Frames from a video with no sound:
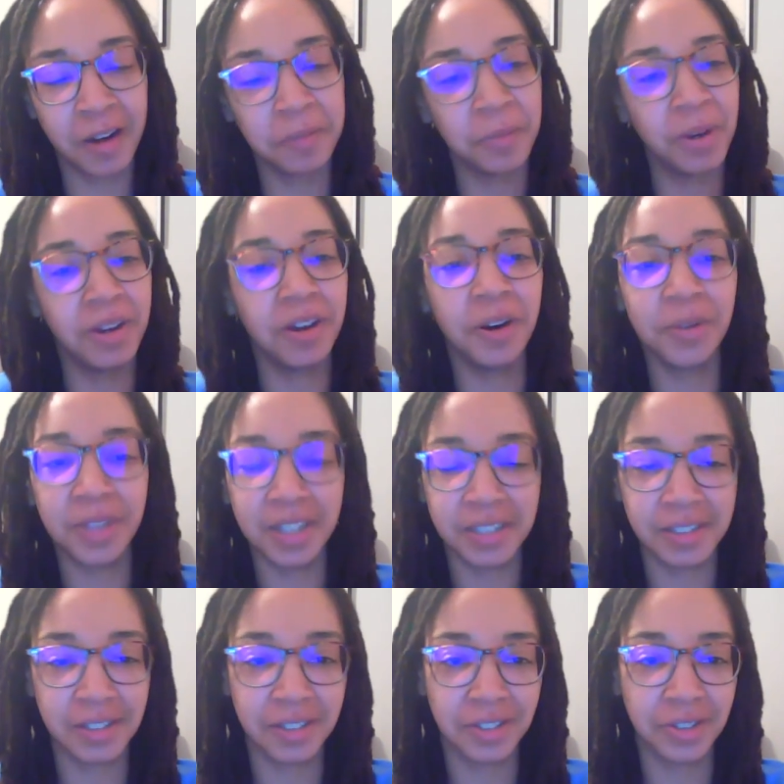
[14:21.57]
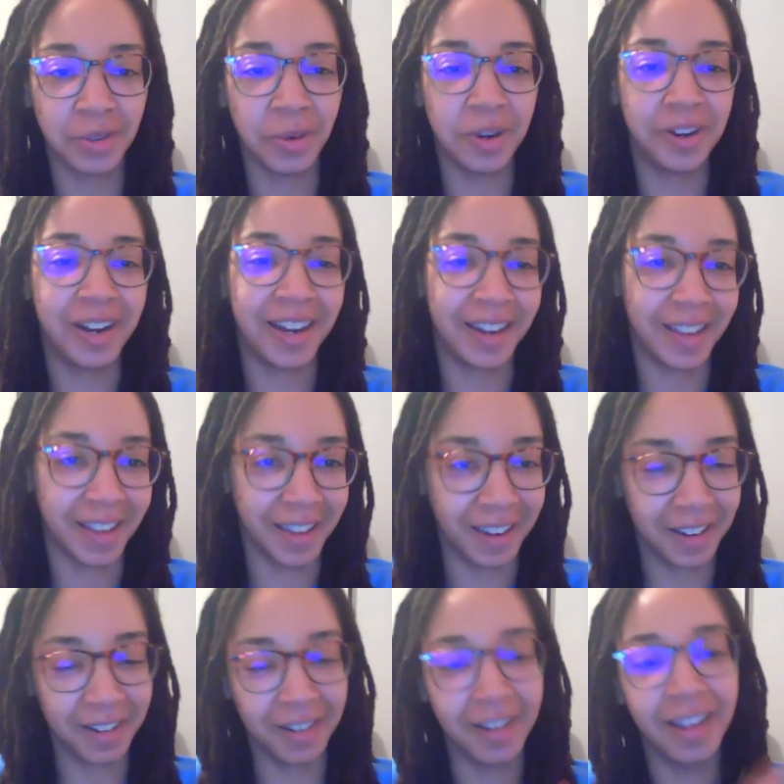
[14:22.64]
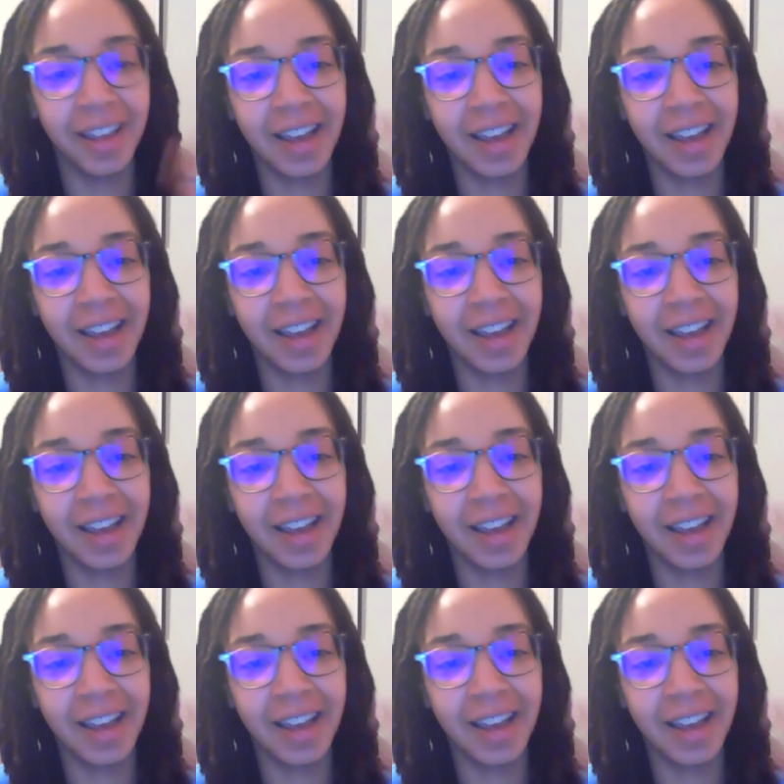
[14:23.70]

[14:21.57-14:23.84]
And we know he's the shooter. I get it.